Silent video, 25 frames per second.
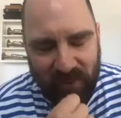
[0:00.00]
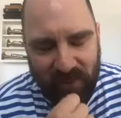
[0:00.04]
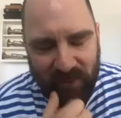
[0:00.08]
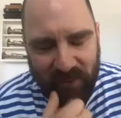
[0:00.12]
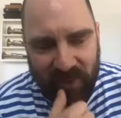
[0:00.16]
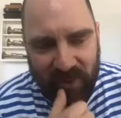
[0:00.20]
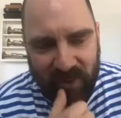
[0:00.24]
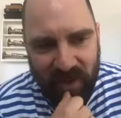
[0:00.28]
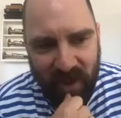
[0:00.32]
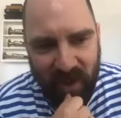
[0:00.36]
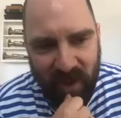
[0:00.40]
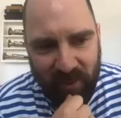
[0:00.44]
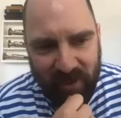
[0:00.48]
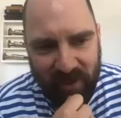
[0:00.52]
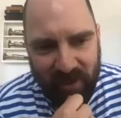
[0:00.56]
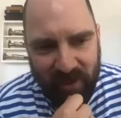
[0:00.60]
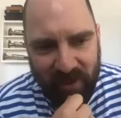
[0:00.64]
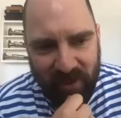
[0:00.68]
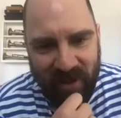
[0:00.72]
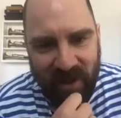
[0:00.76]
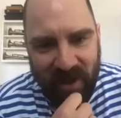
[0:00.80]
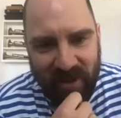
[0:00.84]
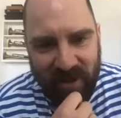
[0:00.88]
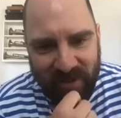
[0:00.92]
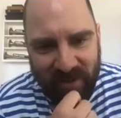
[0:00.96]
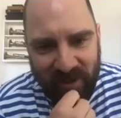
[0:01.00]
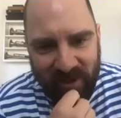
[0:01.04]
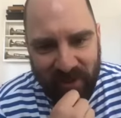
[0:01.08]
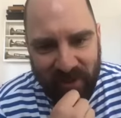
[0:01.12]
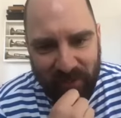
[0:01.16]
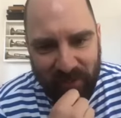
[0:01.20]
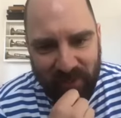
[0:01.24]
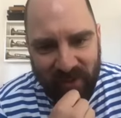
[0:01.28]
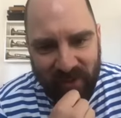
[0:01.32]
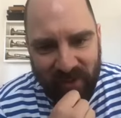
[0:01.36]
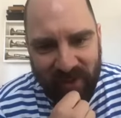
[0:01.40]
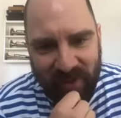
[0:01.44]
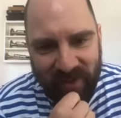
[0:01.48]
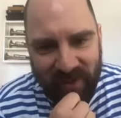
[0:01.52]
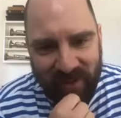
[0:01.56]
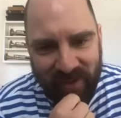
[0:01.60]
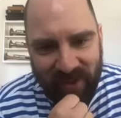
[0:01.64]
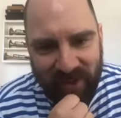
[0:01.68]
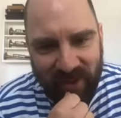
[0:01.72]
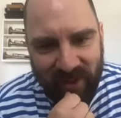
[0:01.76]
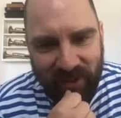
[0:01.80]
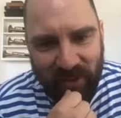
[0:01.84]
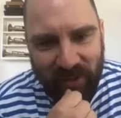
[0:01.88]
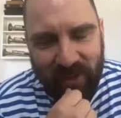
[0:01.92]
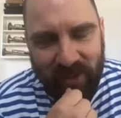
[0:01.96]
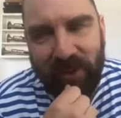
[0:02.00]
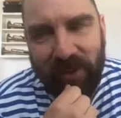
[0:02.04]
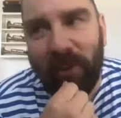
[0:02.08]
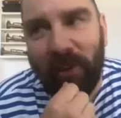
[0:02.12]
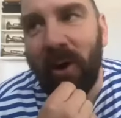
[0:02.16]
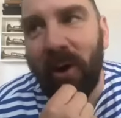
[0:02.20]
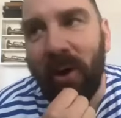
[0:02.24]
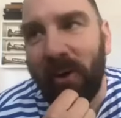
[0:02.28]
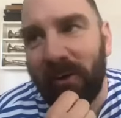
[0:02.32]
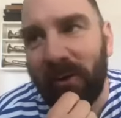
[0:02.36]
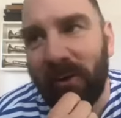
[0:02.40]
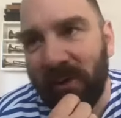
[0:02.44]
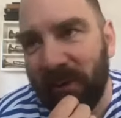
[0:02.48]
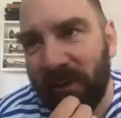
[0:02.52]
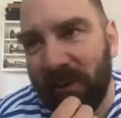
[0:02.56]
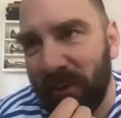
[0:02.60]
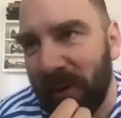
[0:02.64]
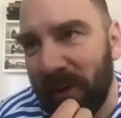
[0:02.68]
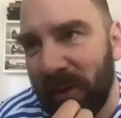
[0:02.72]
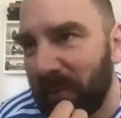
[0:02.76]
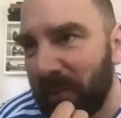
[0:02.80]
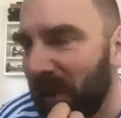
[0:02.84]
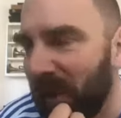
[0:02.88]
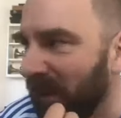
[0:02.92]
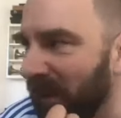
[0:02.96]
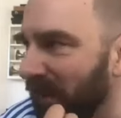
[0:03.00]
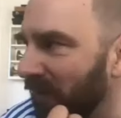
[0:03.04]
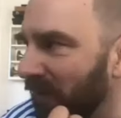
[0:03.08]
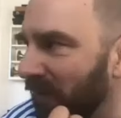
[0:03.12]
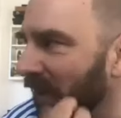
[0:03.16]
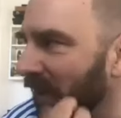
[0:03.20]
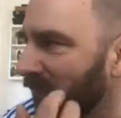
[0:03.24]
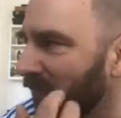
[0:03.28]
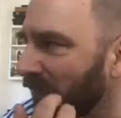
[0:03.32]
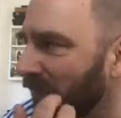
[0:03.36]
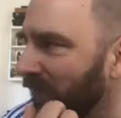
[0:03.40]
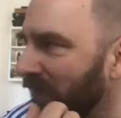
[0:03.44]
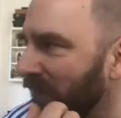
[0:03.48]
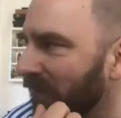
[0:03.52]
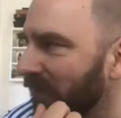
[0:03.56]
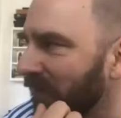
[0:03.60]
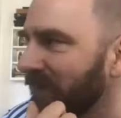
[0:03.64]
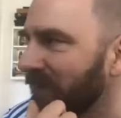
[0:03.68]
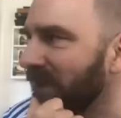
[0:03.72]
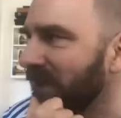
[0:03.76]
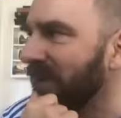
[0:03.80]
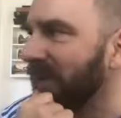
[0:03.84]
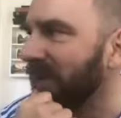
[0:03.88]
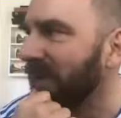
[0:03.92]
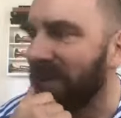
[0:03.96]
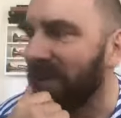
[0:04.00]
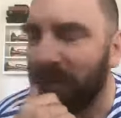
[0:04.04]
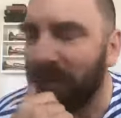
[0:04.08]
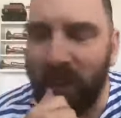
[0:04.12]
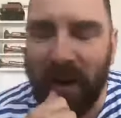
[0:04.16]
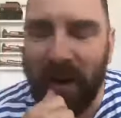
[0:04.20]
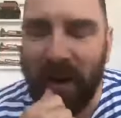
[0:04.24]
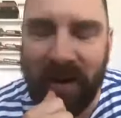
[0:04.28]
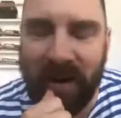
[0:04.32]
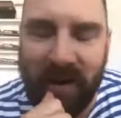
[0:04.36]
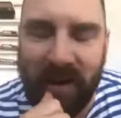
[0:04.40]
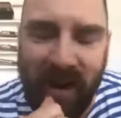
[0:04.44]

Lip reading: time at nighttime. I go out on my bike like for one and a half,